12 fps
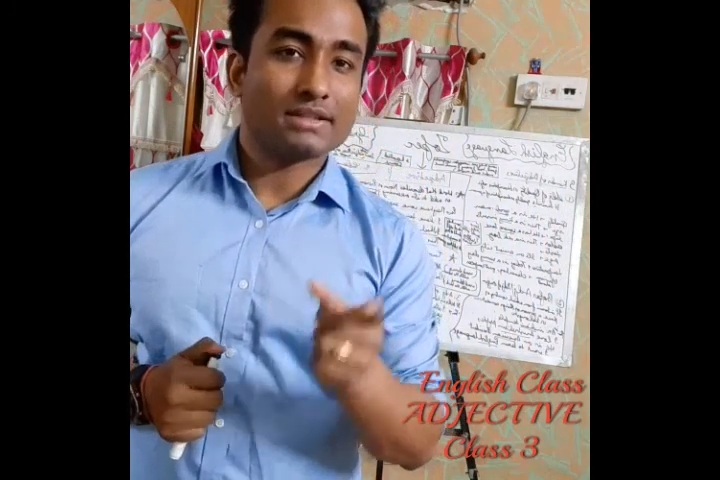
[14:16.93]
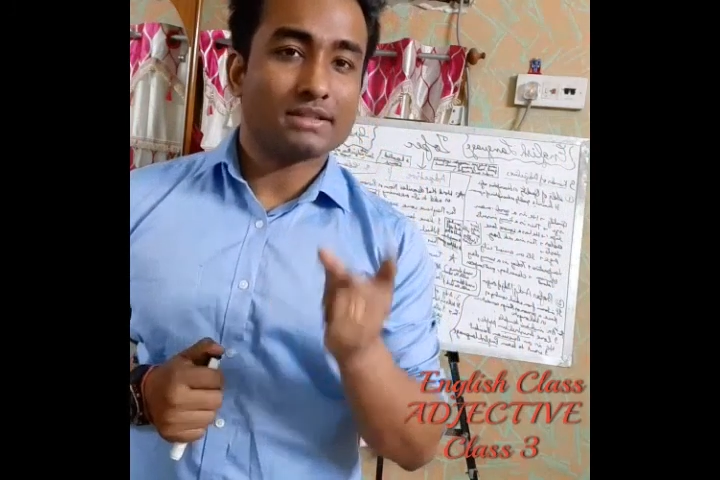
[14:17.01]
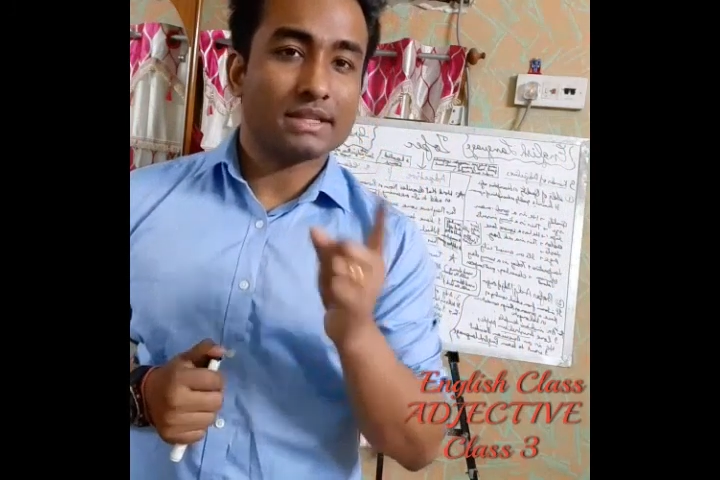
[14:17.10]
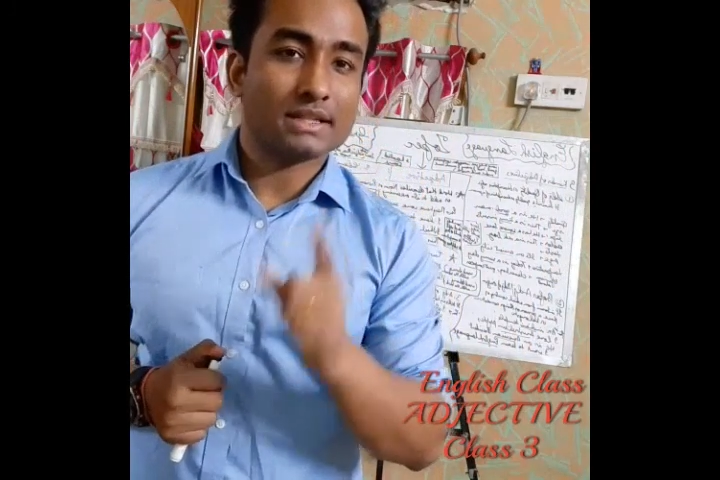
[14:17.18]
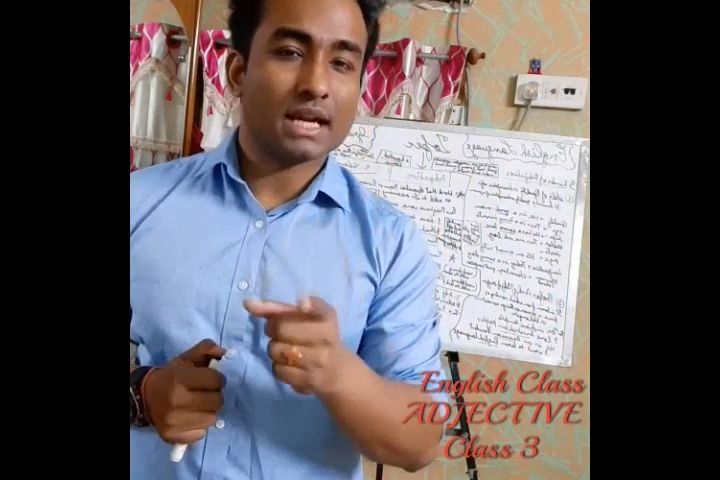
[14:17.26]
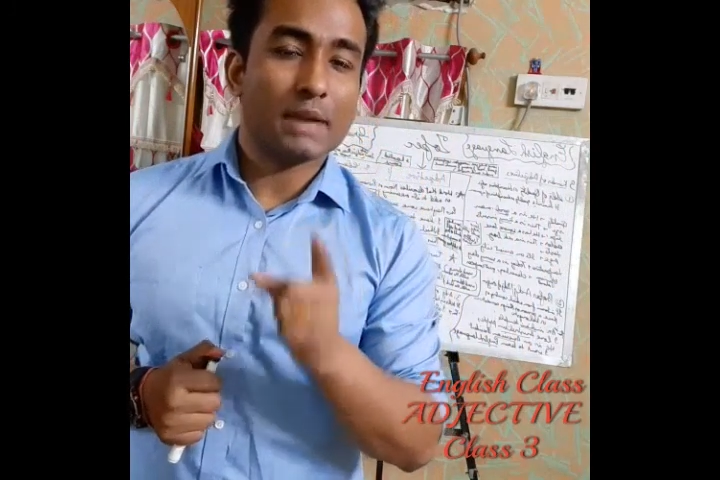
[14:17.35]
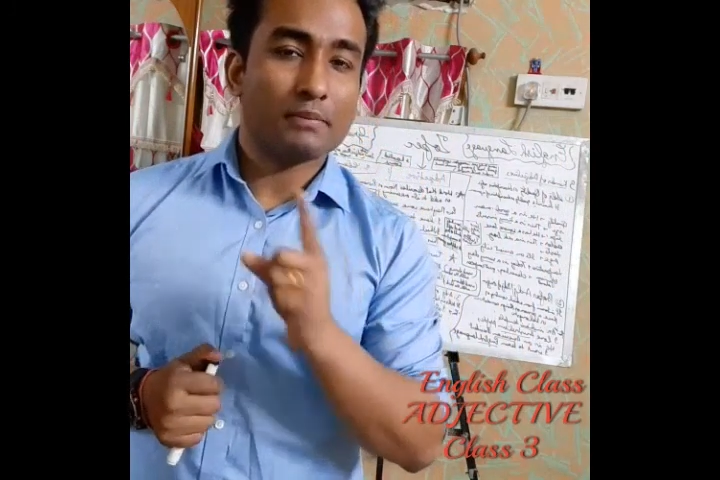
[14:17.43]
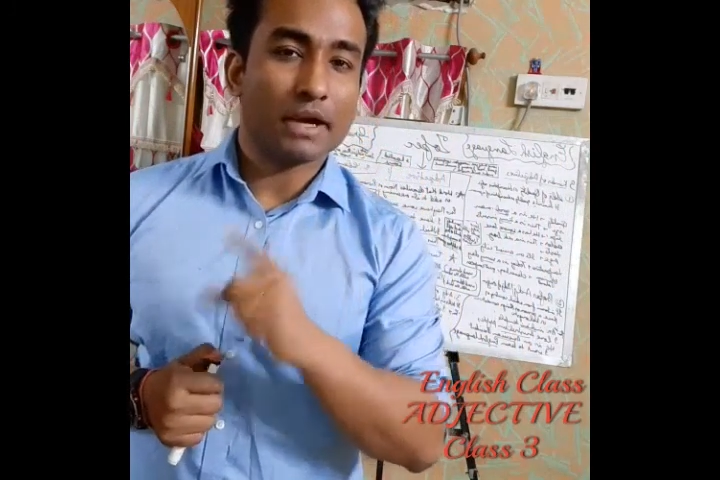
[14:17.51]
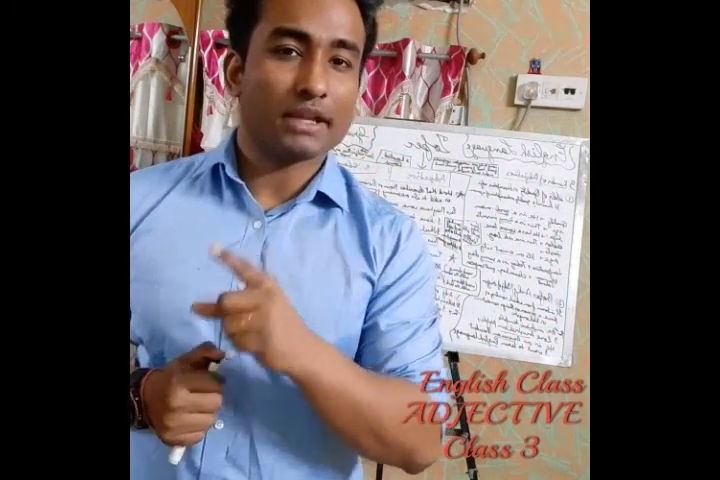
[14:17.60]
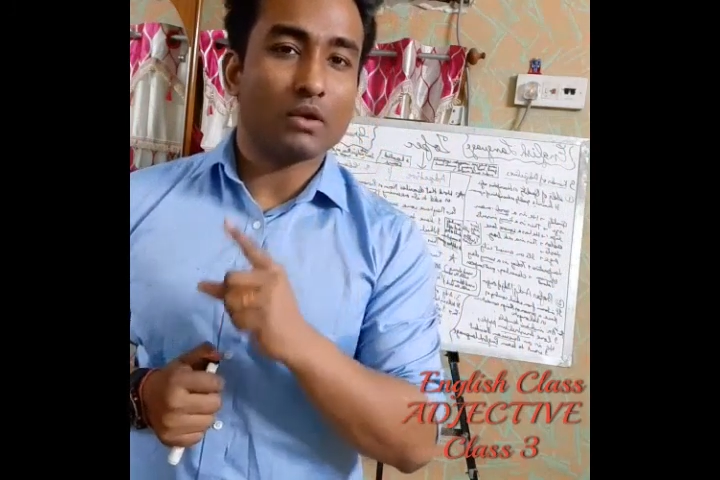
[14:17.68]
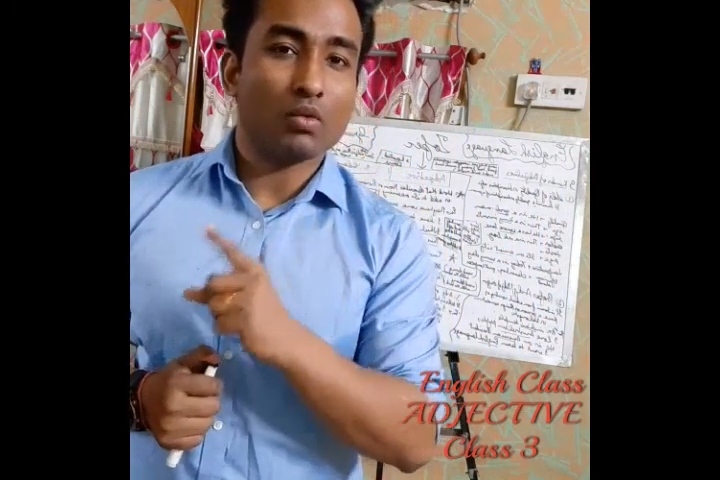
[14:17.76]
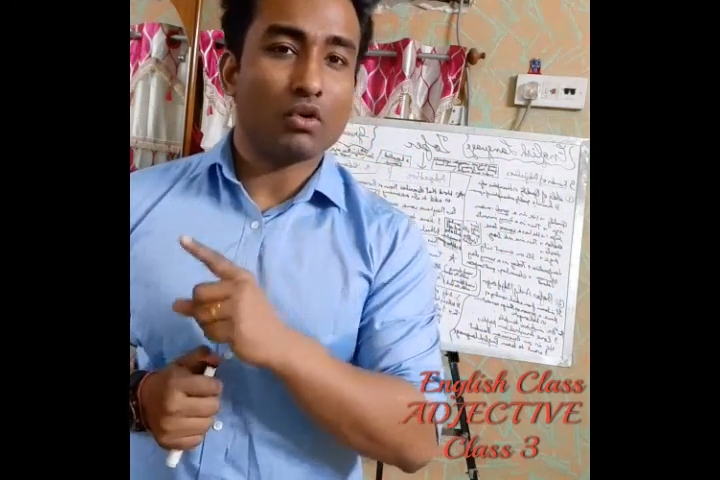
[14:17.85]
described
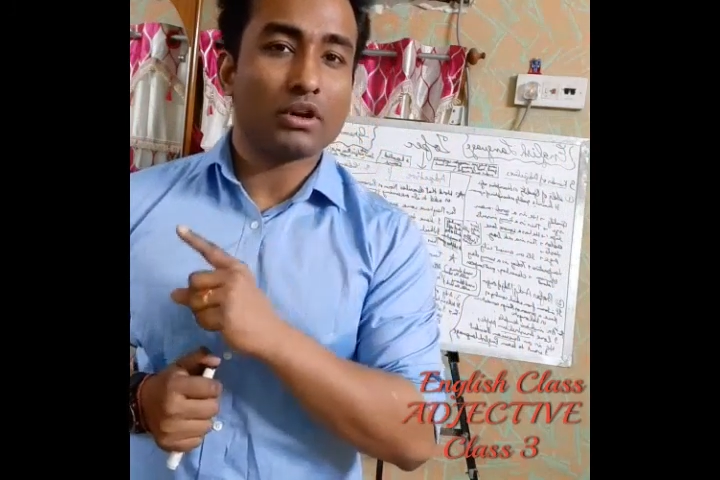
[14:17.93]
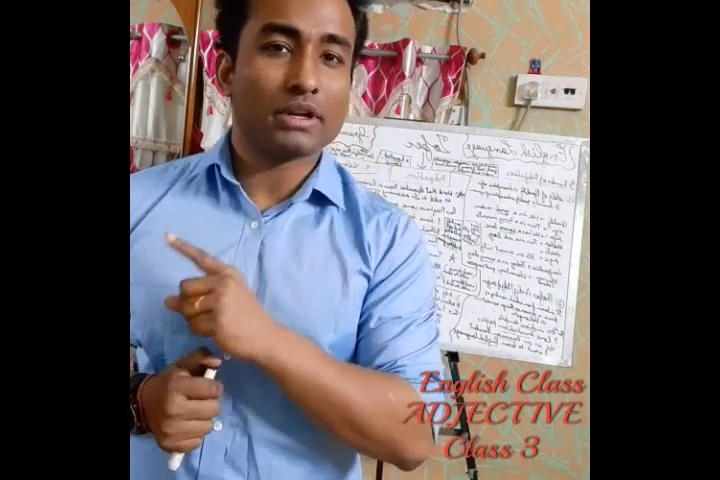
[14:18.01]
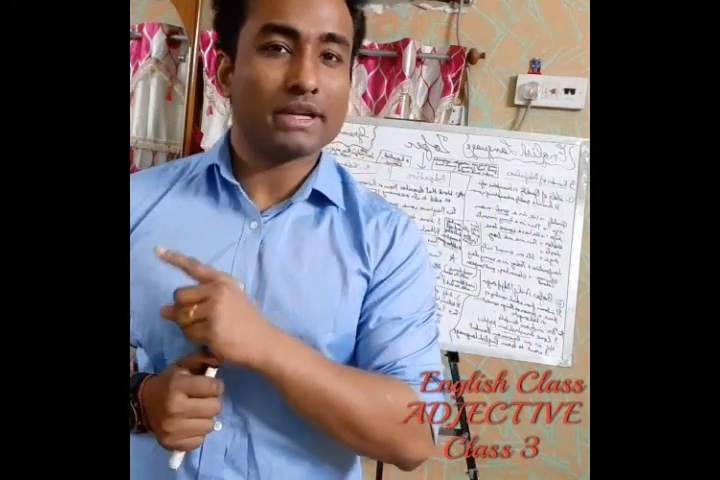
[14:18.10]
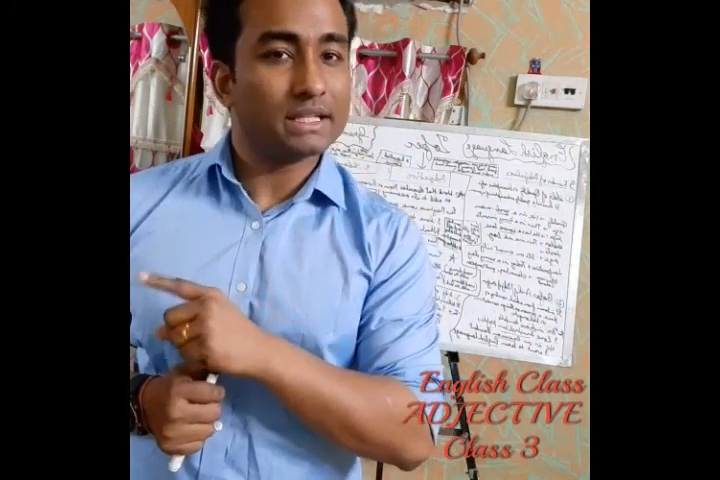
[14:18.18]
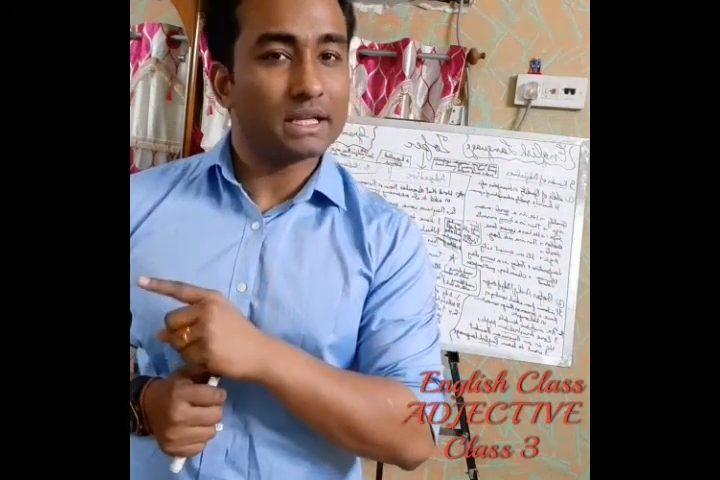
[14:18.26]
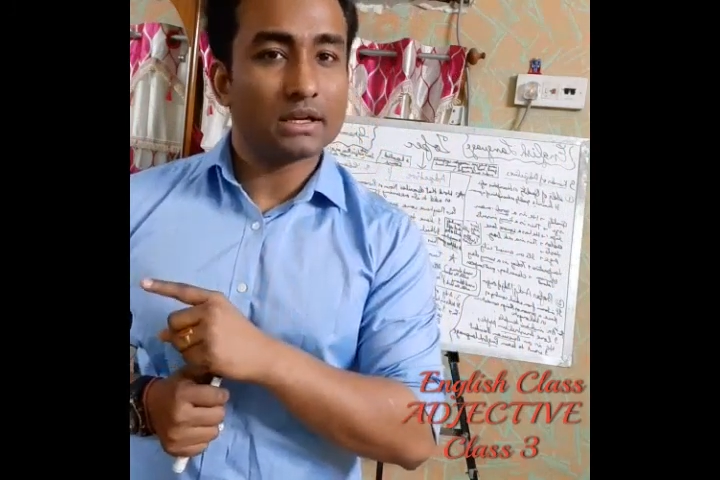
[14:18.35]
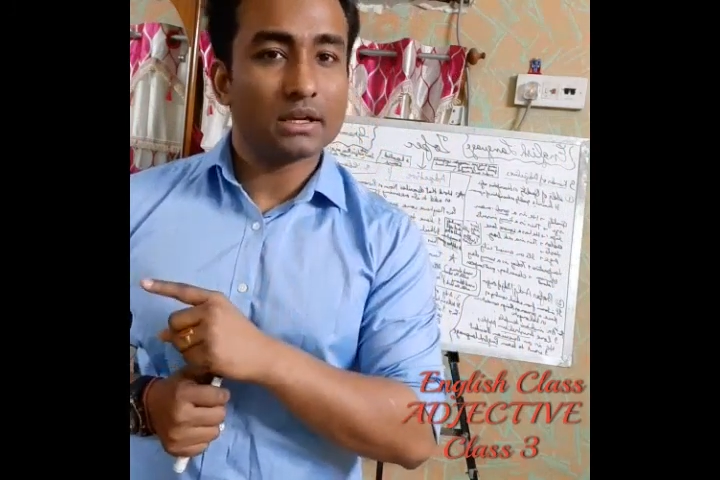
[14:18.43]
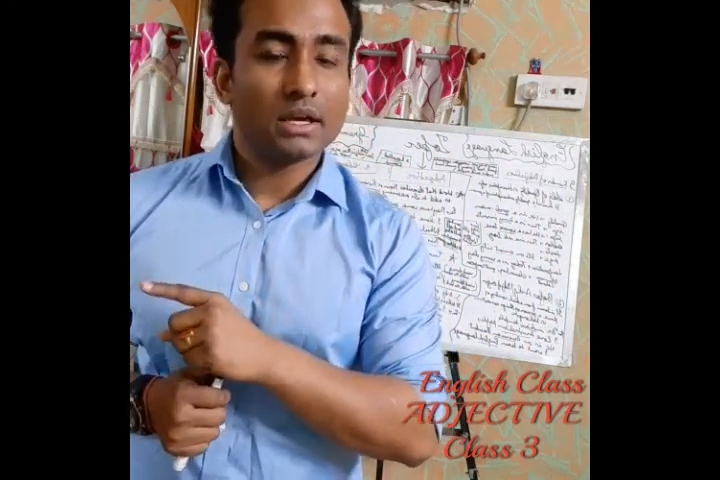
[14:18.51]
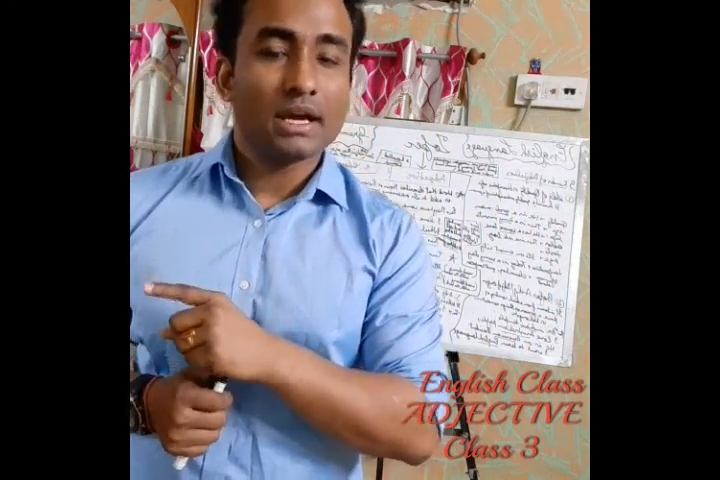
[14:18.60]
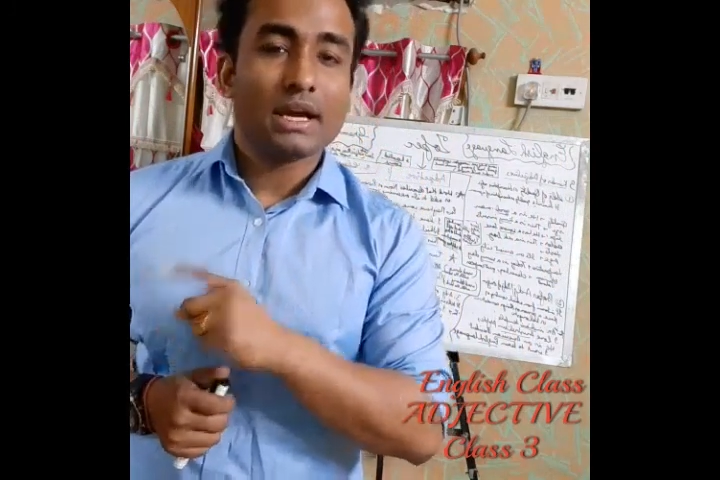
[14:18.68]
by the word neither.